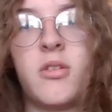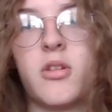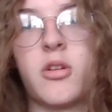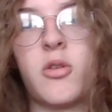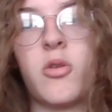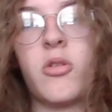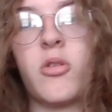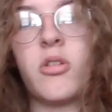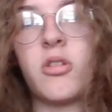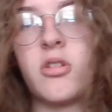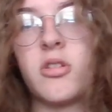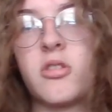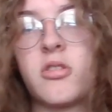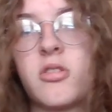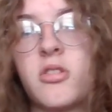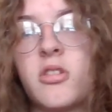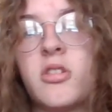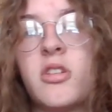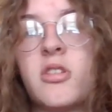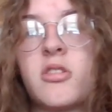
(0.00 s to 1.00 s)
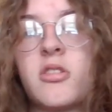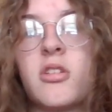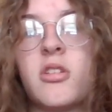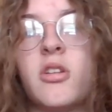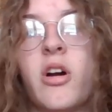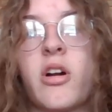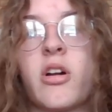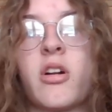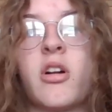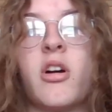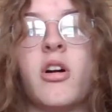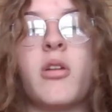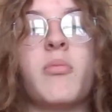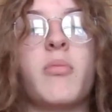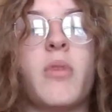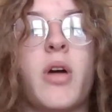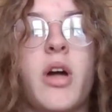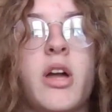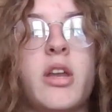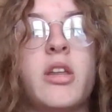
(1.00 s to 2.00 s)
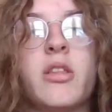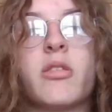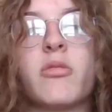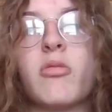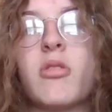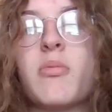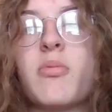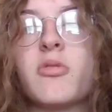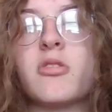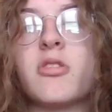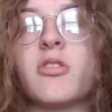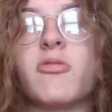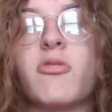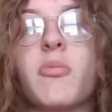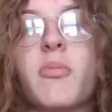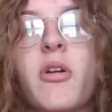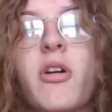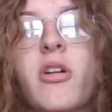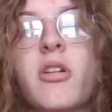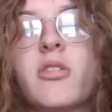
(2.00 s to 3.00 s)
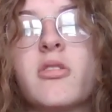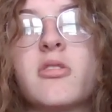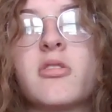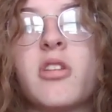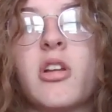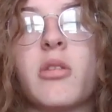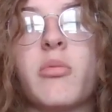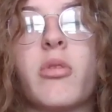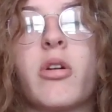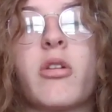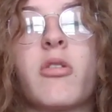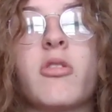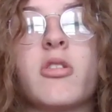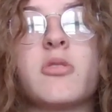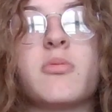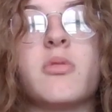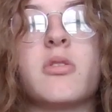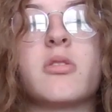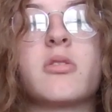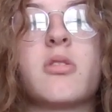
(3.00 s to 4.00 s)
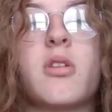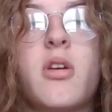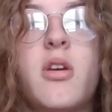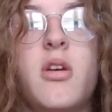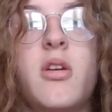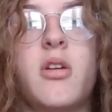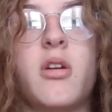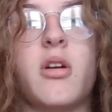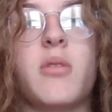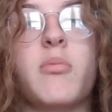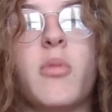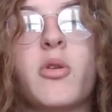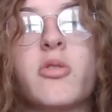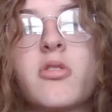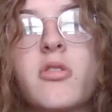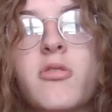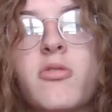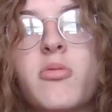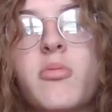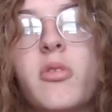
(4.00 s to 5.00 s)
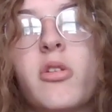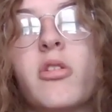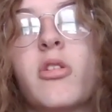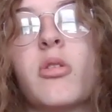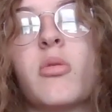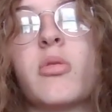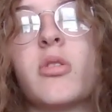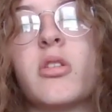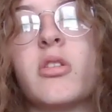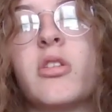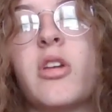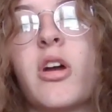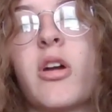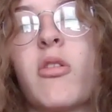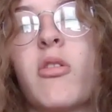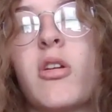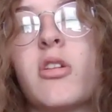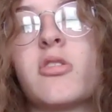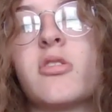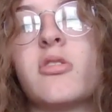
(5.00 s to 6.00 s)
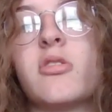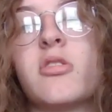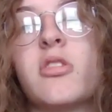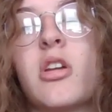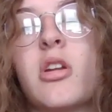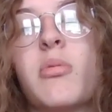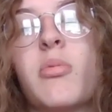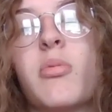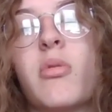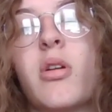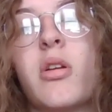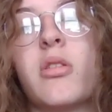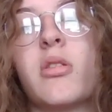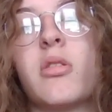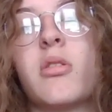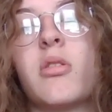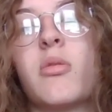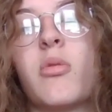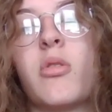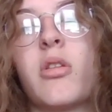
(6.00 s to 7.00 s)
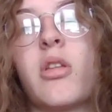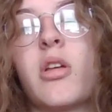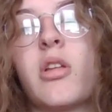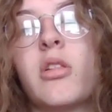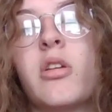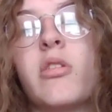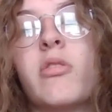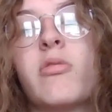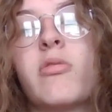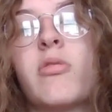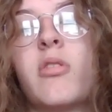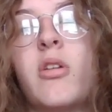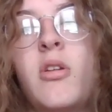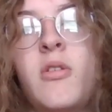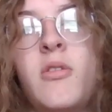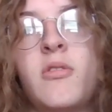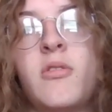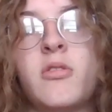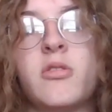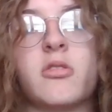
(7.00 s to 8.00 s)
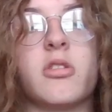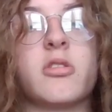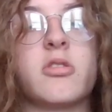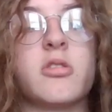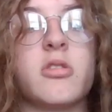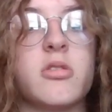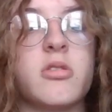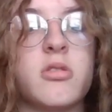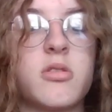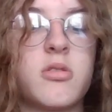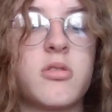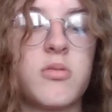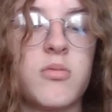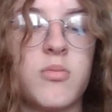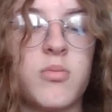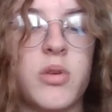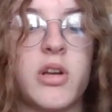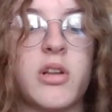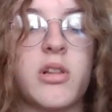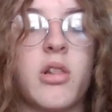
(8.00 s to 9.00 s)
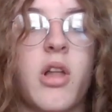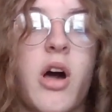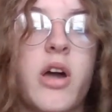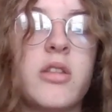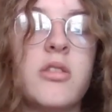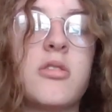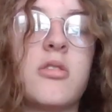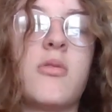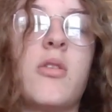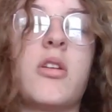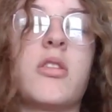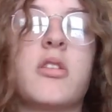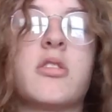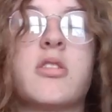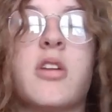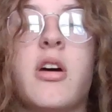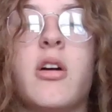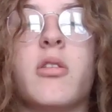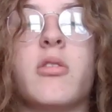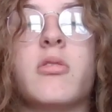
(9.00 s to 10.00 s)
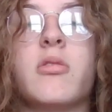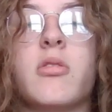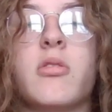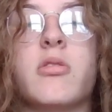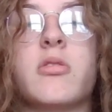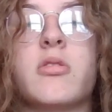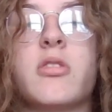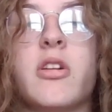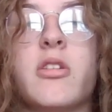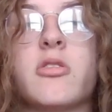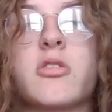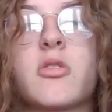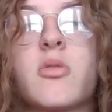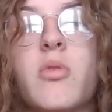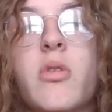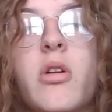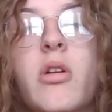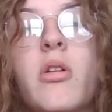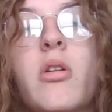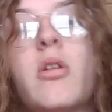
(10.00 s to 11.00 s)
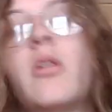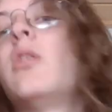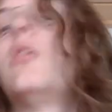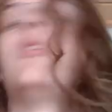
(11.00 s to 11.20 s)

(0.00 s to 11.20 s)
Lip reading: According to Statista.com, 83% of Americans celebrate Christmas, and most are familiar with the decorations set up around where they live, such as big lights around the town or the town square,